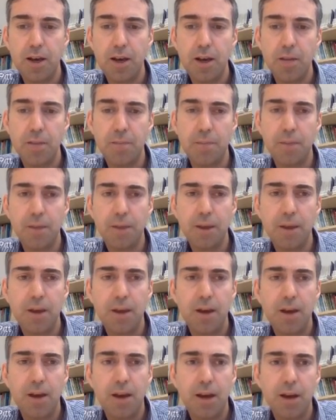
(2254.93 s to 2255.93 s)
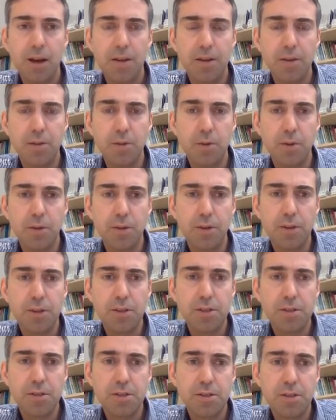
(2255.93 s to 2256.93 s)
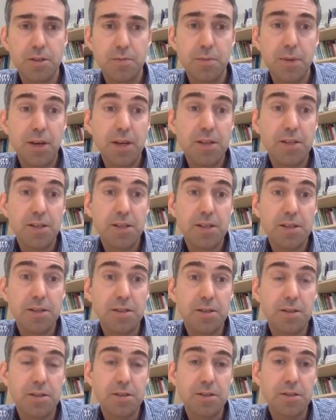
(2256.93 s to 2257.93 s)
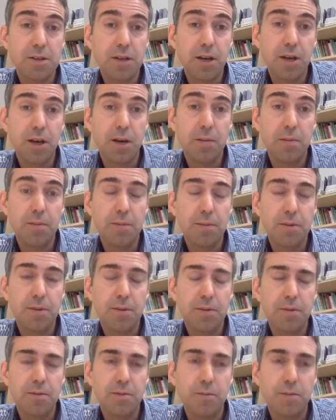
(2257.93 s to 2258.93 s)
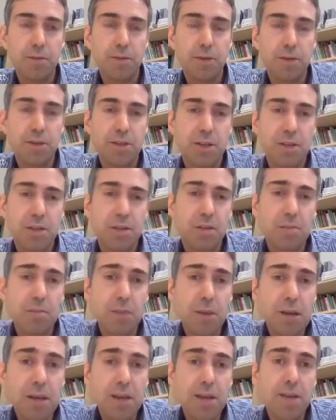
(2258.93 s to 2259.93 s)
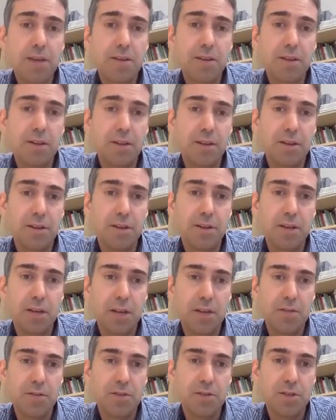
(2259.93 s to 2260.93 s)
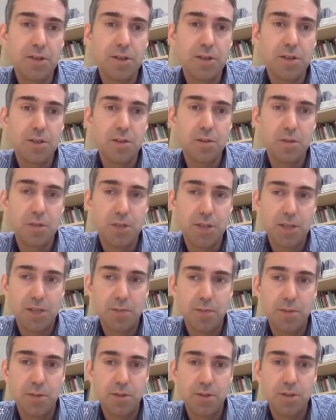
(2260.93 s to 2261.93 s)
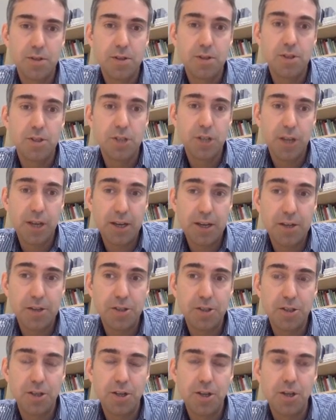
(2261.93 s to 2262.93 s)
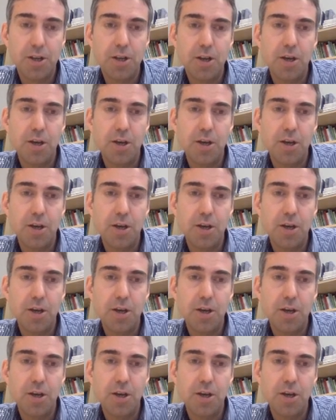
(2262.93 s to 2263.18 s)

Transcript: And I think what this means is that we can say that the meaning that the learner gives to assessment can change.